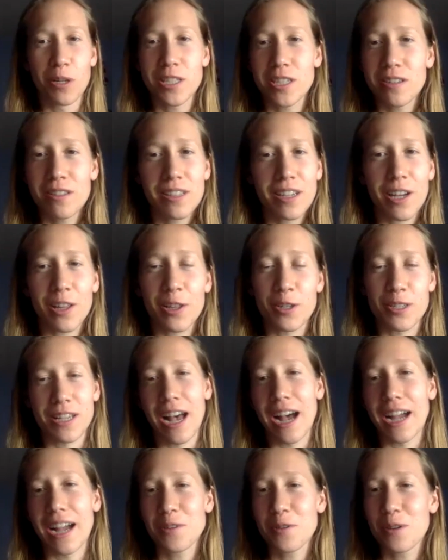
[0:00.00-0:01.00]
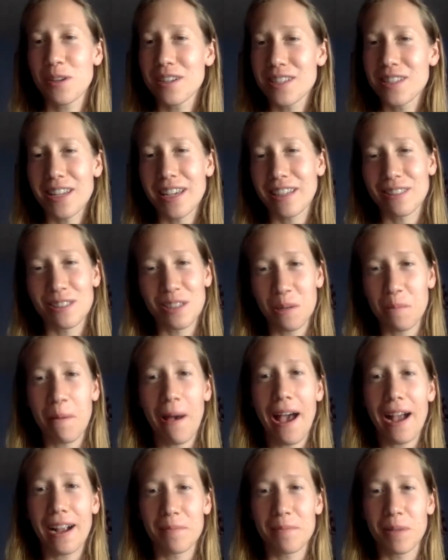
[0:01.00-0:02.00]
you're on the other side, you can just like look
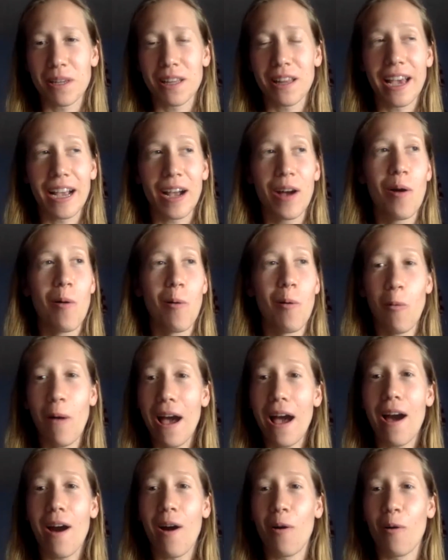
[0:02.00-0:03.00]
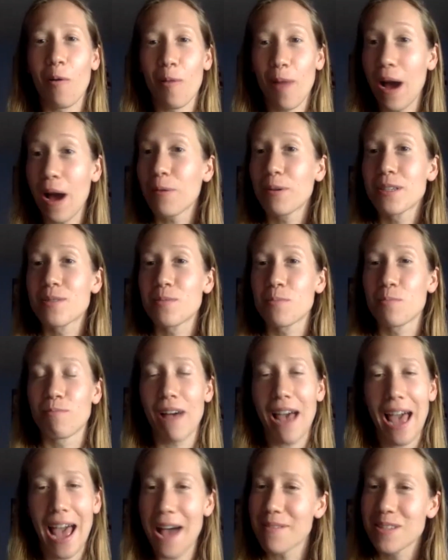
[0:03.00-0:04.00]
back and be like, wow, that was
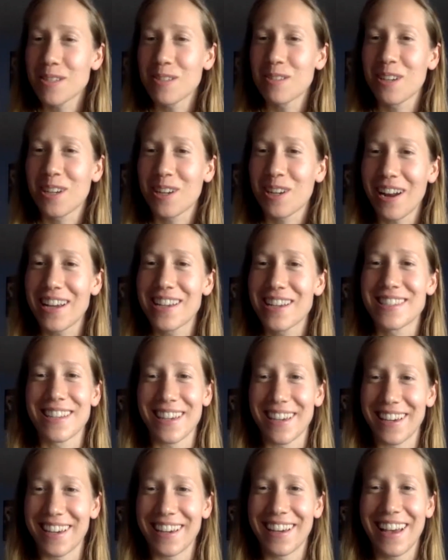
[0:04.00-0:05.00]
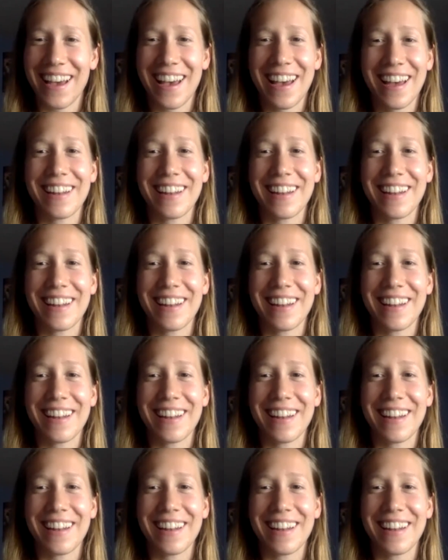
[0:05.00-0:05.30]
absolutely crazy. And